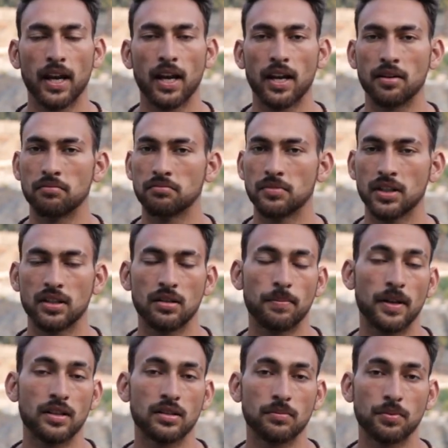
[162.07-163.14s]
and it
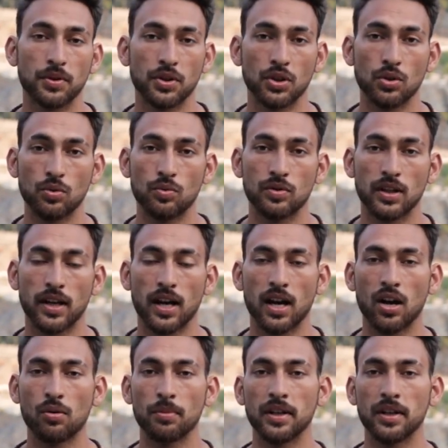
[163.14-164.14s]
depends upon you that how